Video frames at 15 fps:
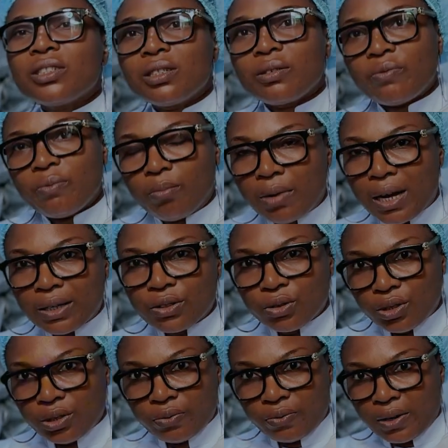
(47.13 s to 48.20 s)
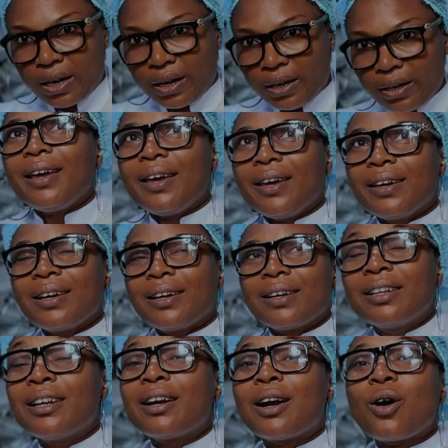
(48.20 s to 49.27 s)
the black soldier fly egg,
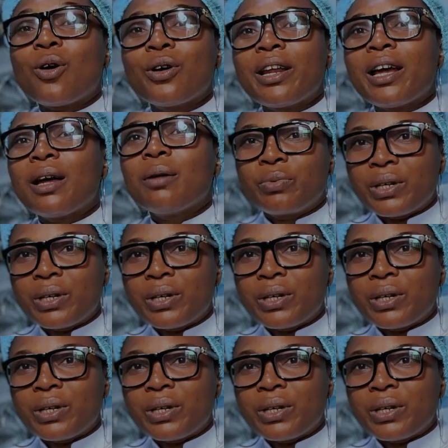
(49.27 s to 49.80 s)
there are other